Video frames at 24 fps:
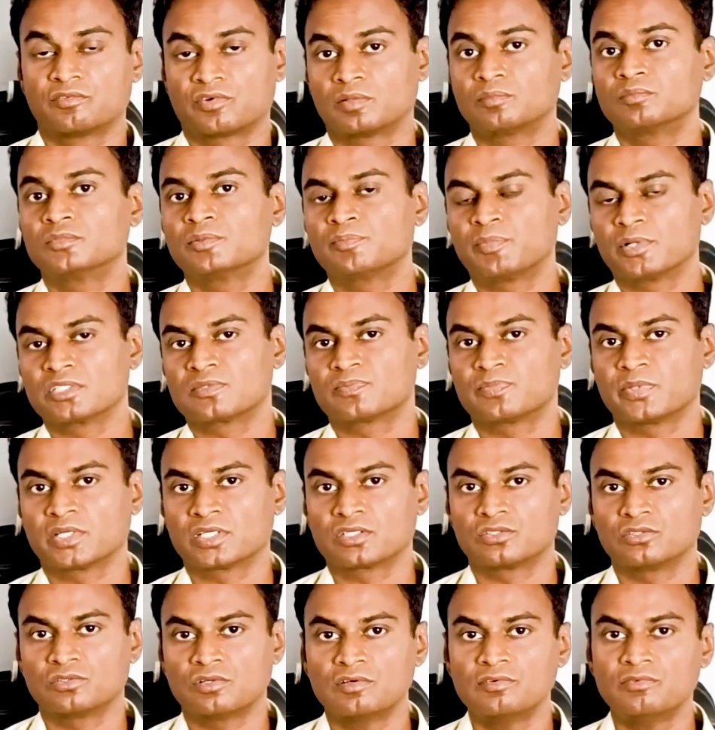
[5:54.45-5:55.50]
from the
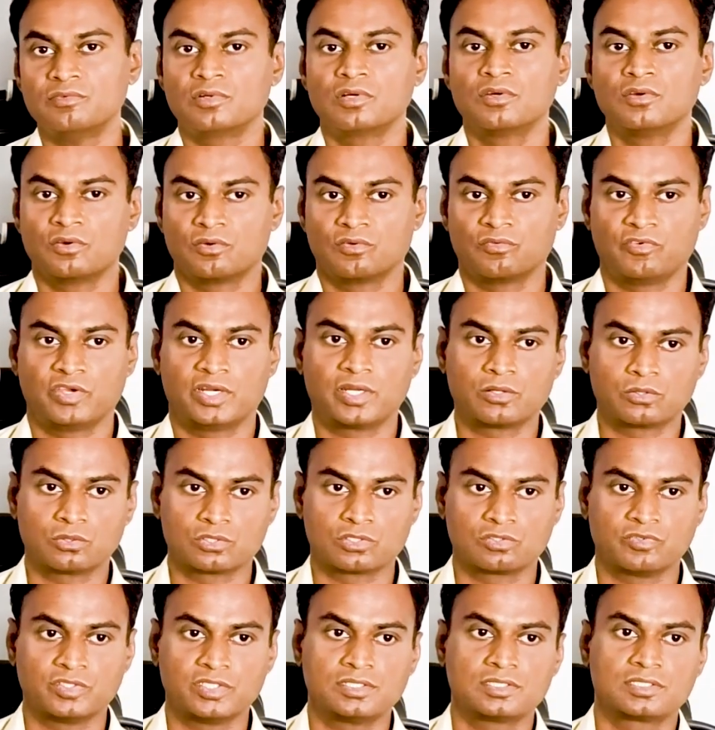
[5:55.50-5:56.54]
perspective of
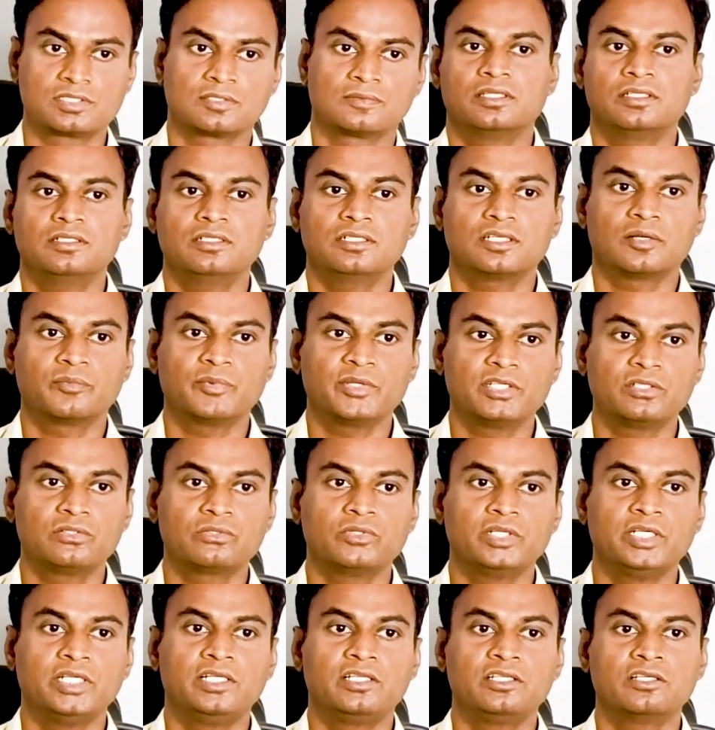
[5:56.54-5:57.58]
varicose veins. Then coming
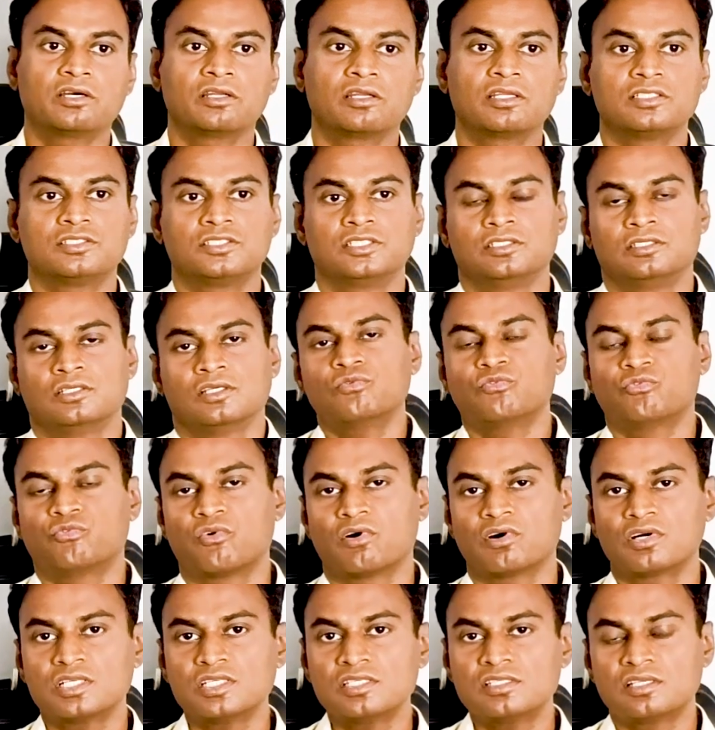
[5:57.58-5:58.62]
to etiology, so
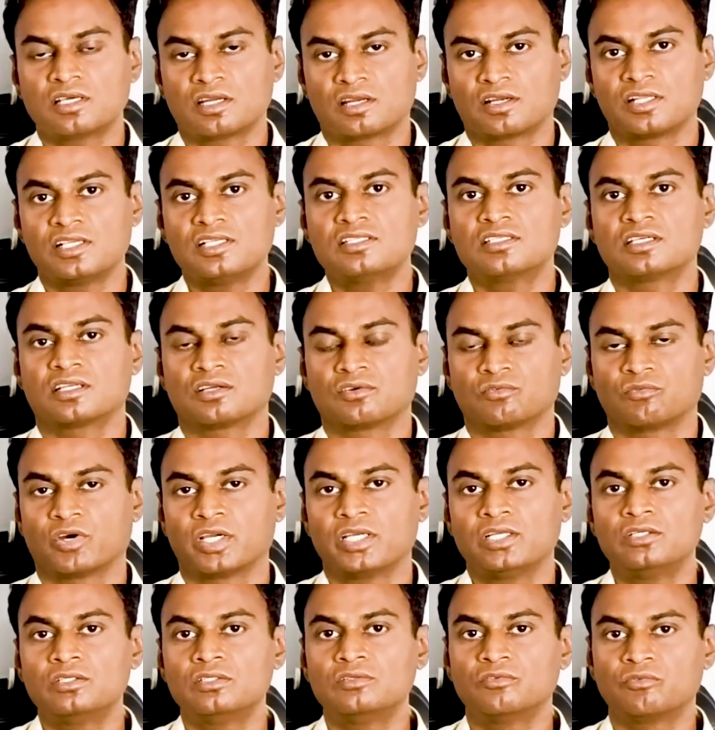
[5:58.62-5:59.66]
what is the reason
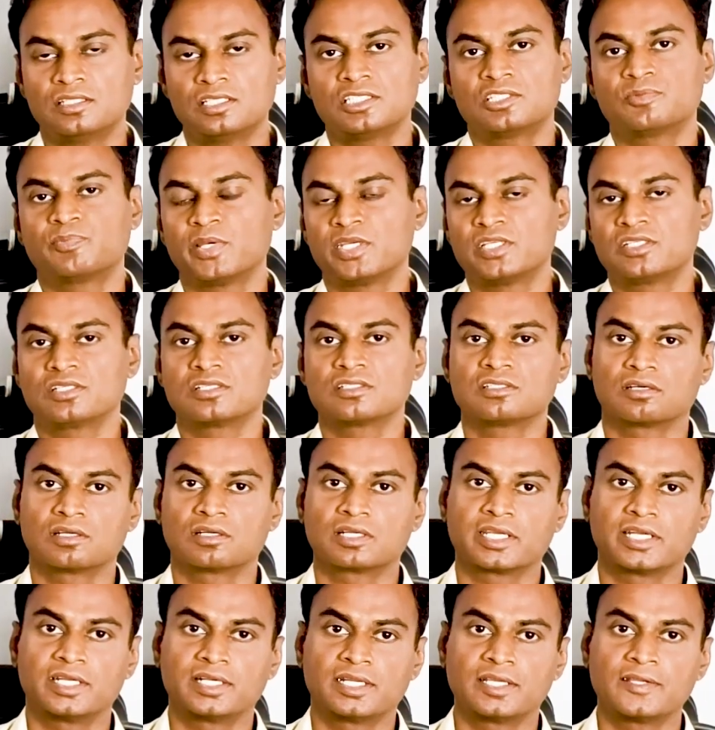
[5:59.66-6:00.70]
why these patients are
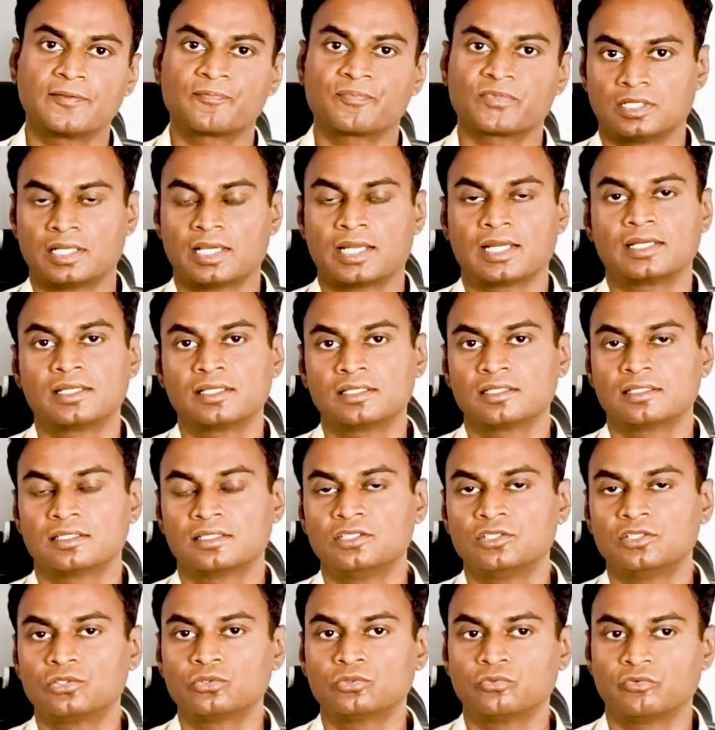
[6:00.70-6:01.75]
getting landing
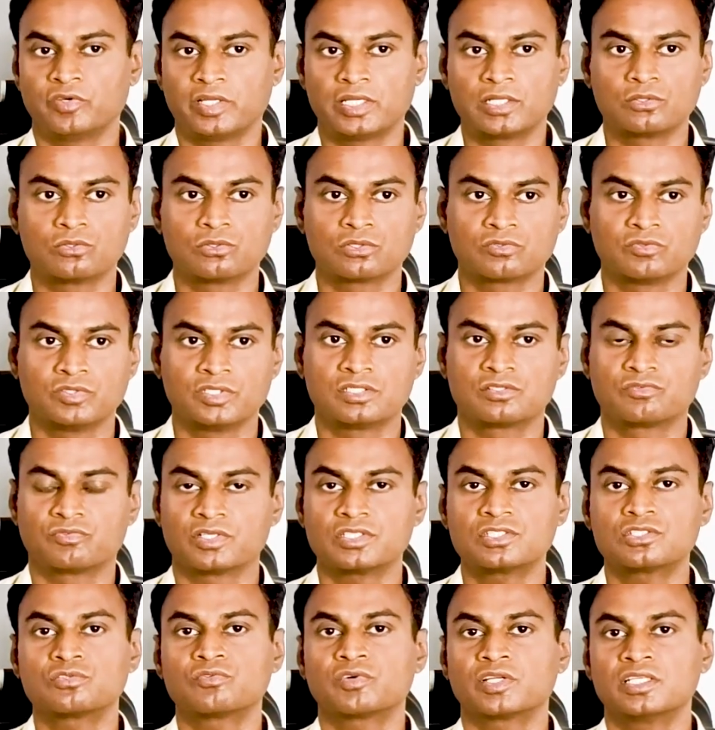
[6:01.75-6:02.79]
into varicose veins?
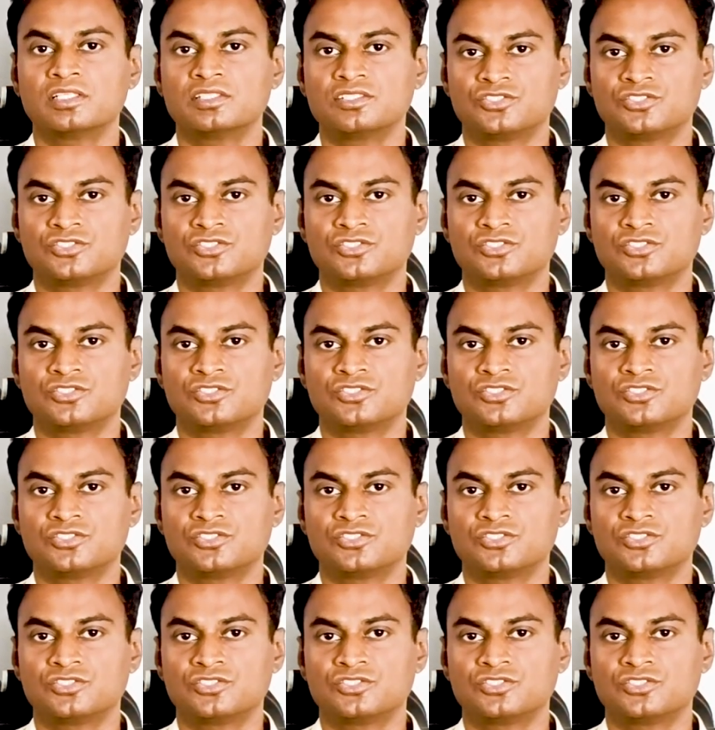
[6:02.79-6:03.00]
First one